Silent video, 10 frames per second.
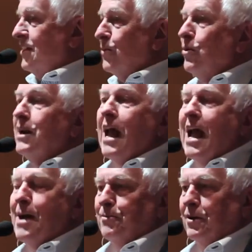Then what
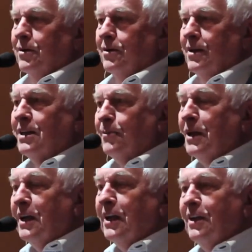happened at the
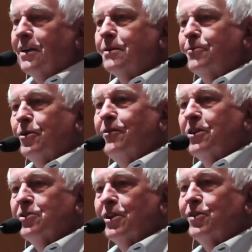beginning of the
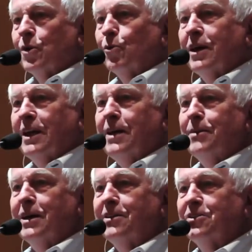previous century? What
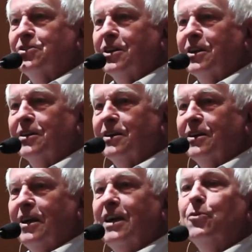came onto the scene?
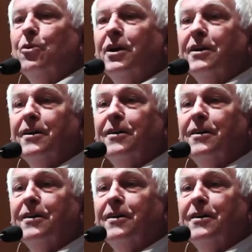Anyone?